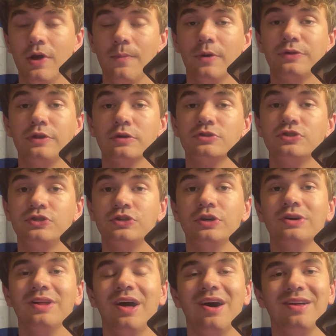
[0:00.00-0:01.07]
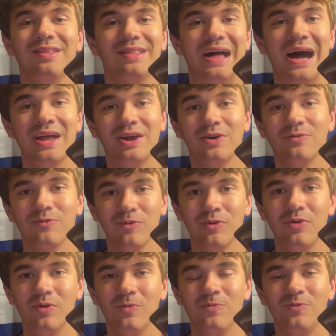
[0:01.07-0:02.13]
but there's still a lot of
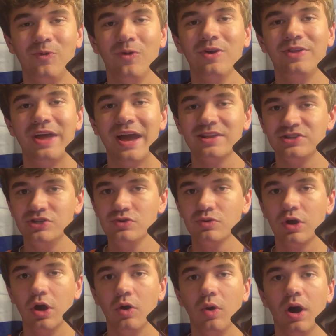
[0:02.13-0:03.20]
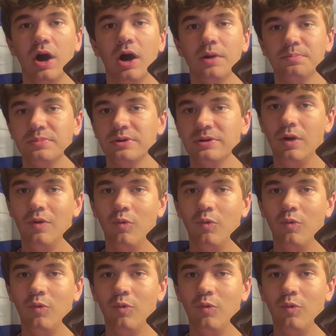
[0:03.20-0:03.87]
room for that to go up.